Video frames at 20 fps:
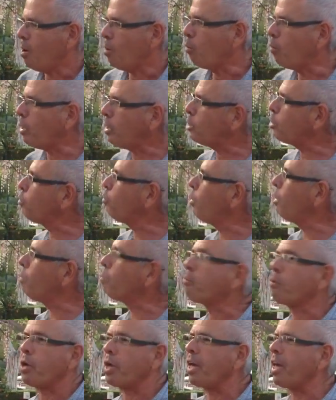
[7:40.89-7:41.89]
which will
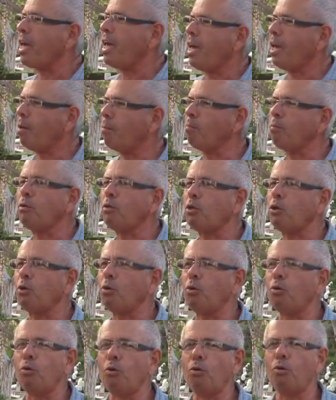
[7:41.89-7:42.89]
bring him
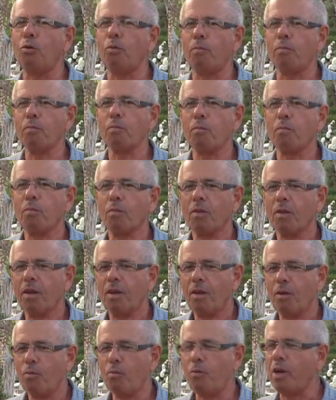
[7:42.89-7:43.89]
to,
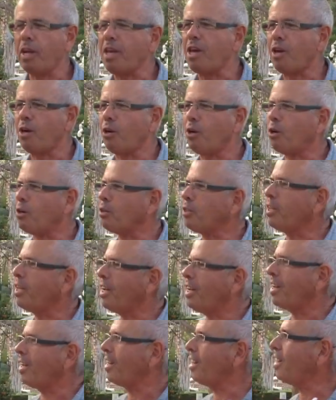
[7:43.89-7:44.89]
when he heard
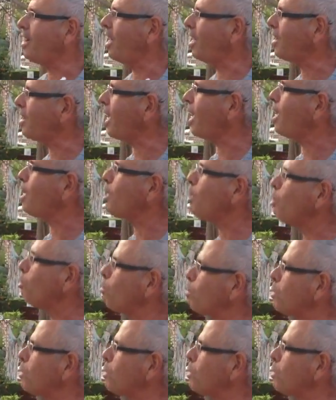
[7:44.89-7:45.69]
that a new